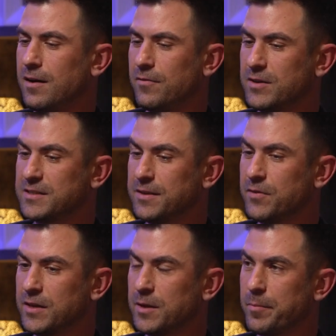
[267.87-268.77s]
of us
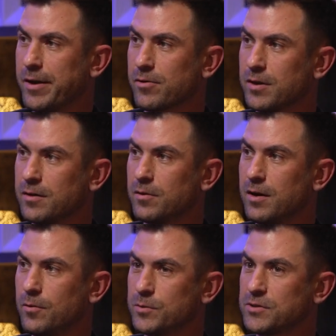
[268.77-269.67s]
living in America,
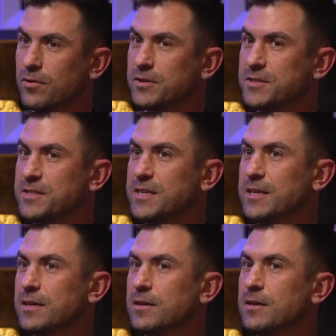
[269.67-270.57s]
we started
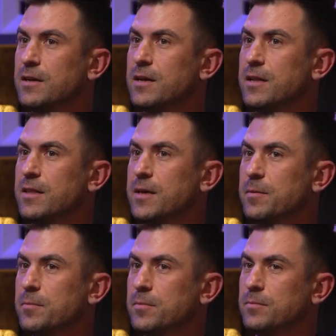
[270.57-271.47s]
seeing
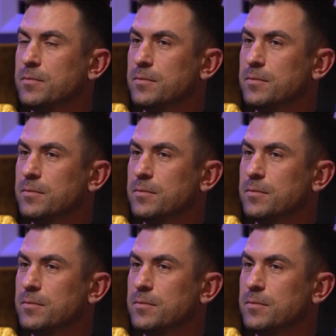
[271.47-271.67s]
them